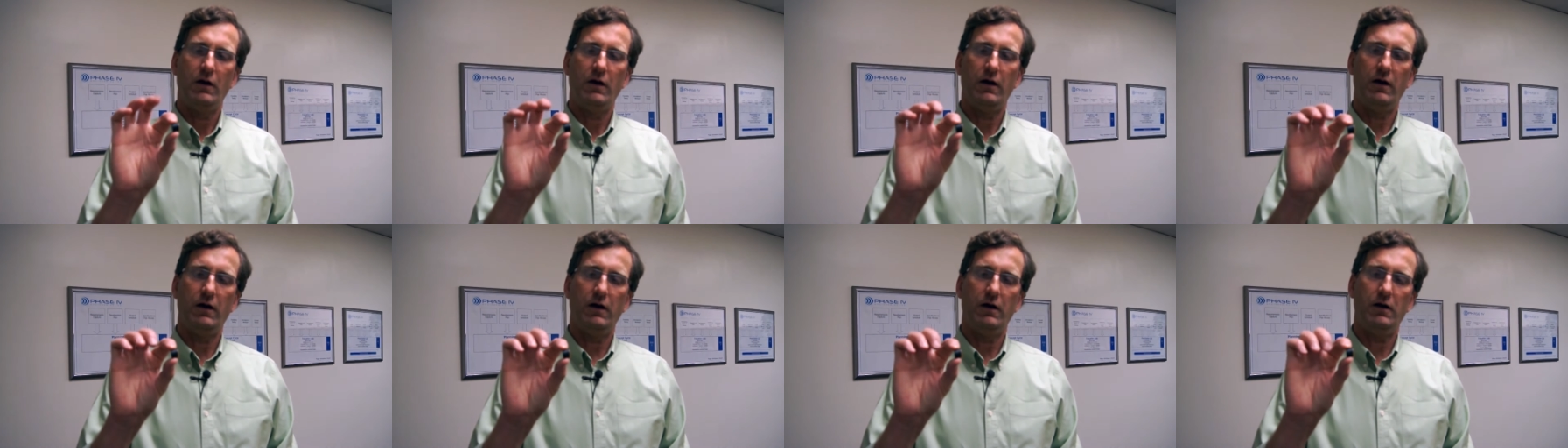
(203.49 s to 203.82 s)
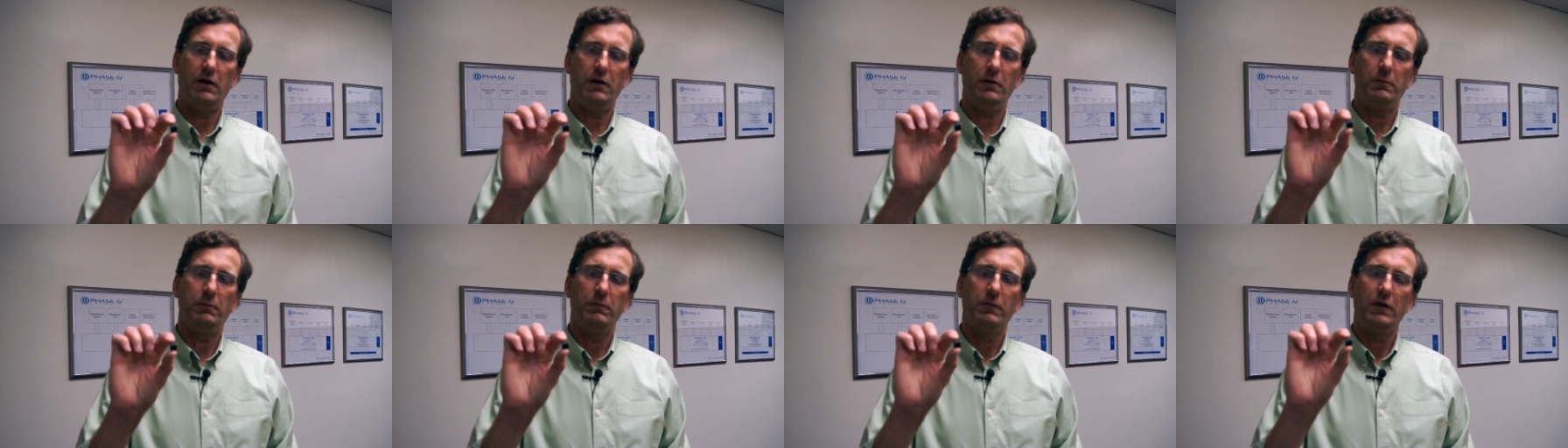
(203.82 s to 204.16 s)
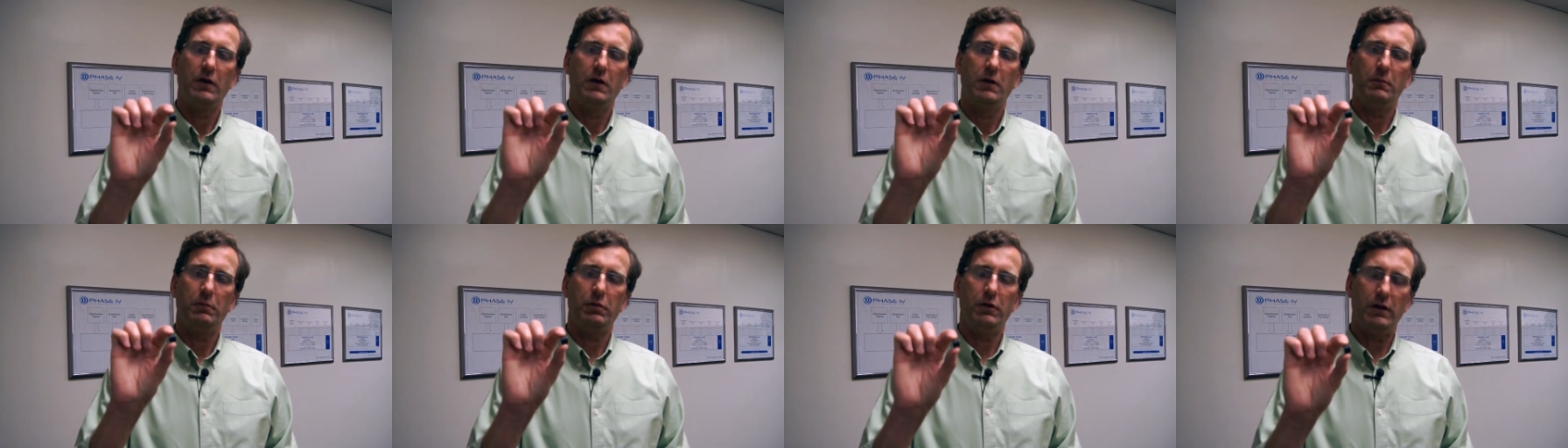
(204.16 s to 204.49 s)
uh,
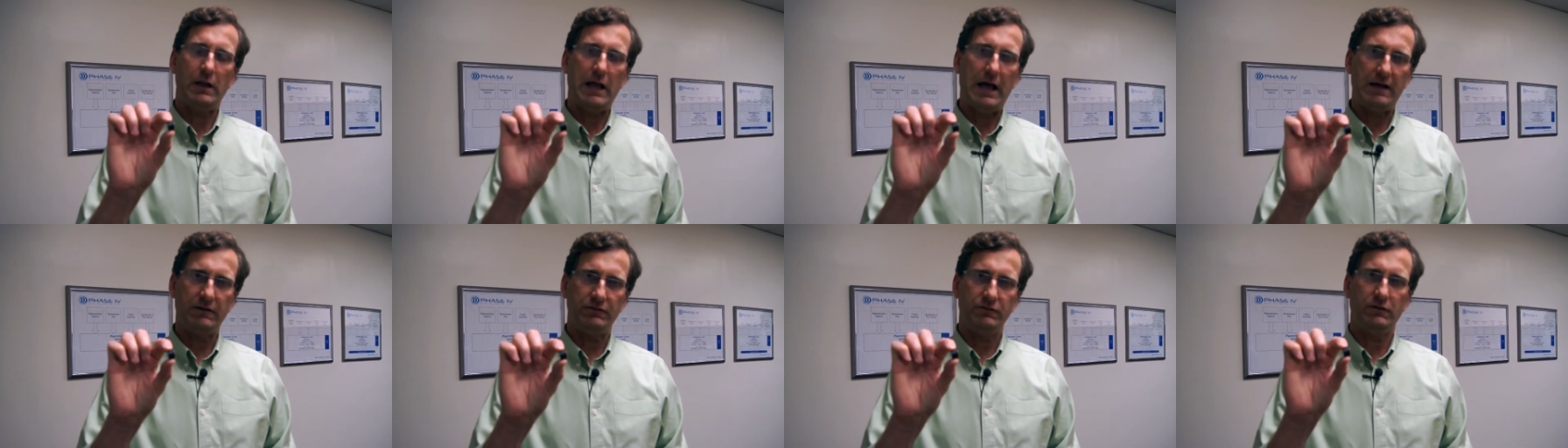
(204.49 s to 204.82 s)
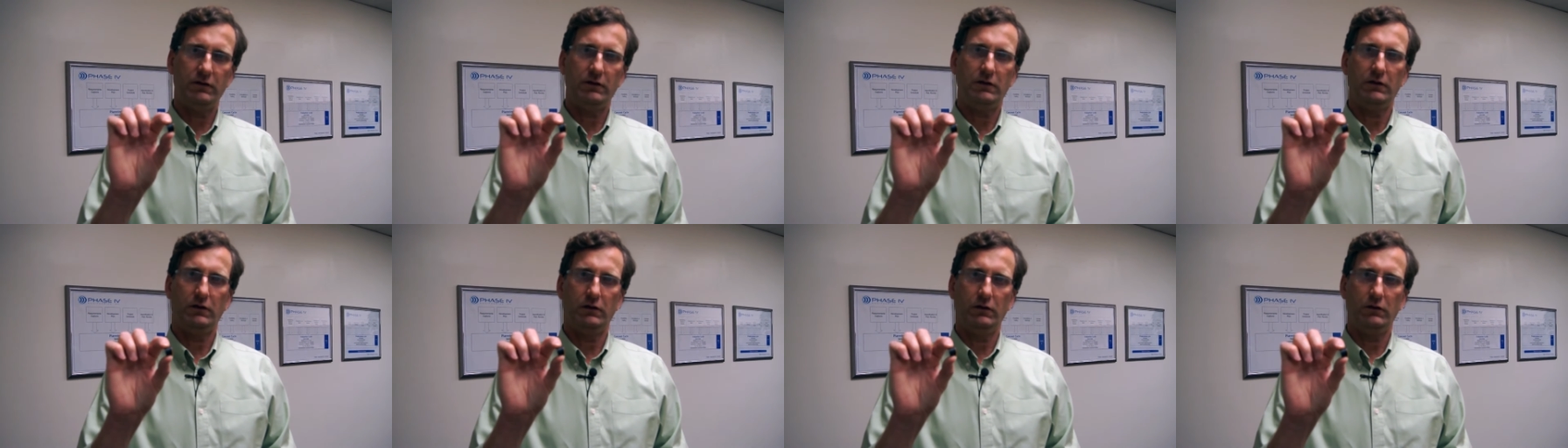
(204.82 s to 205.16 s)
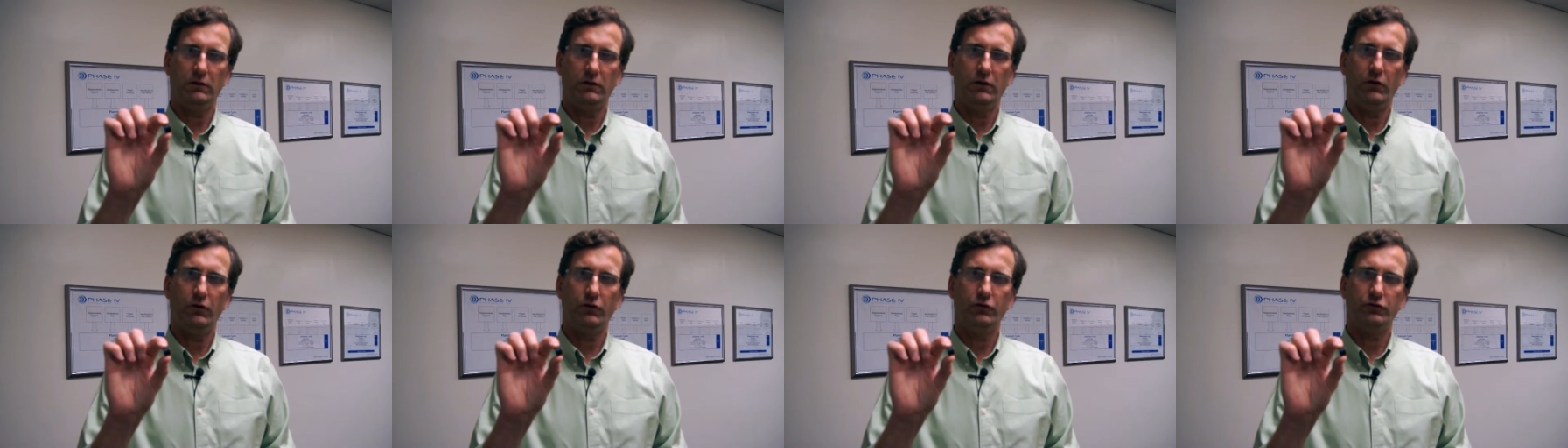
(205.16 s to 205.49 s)
plastic
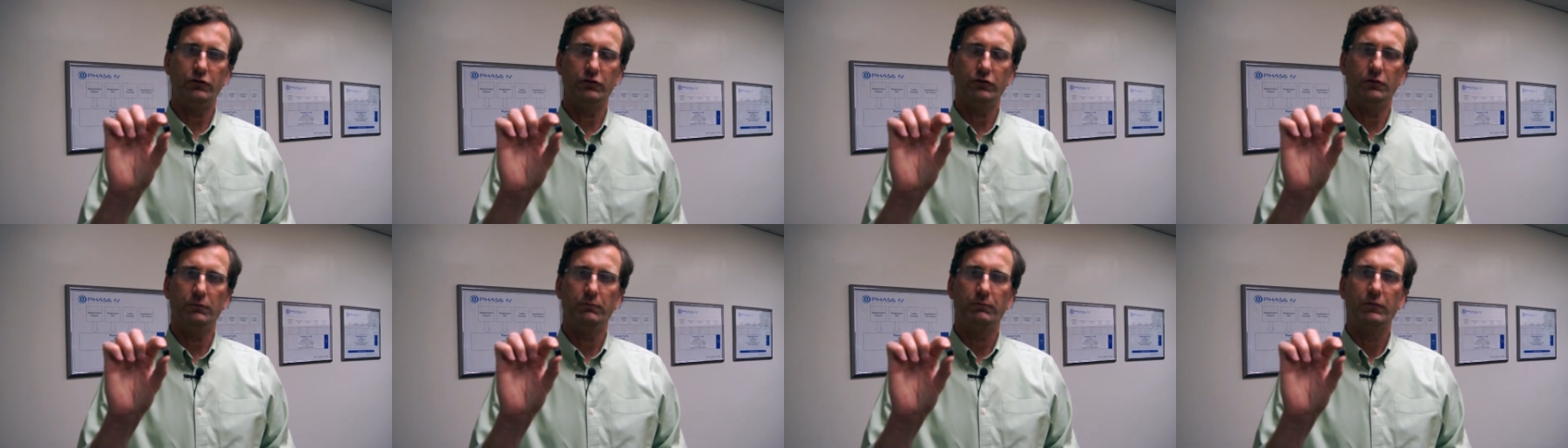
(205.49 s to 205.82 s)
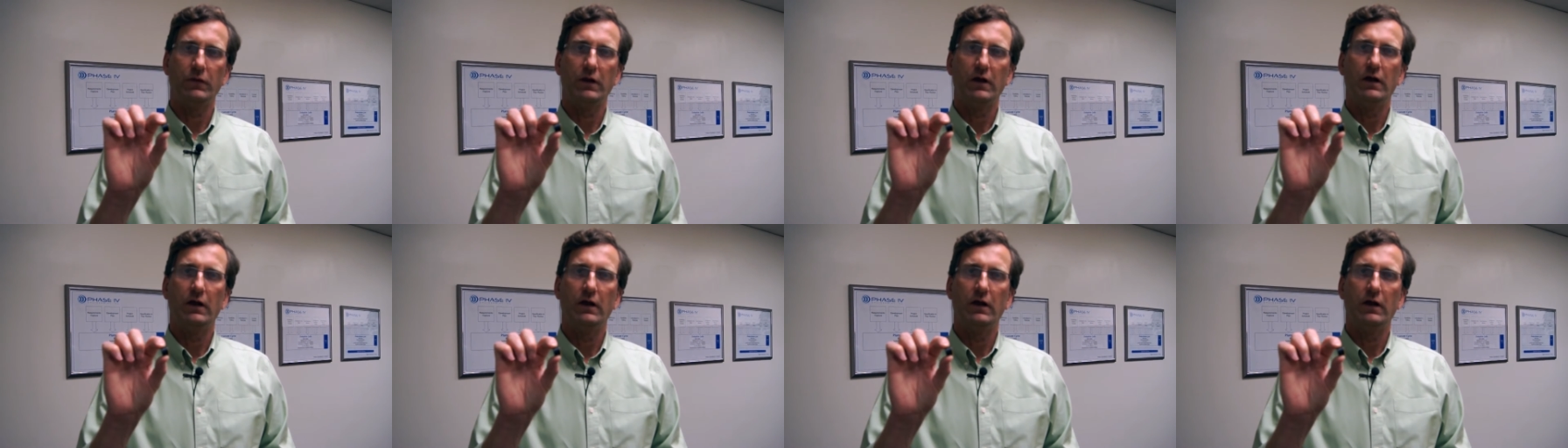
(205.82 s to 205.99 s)
enclosure,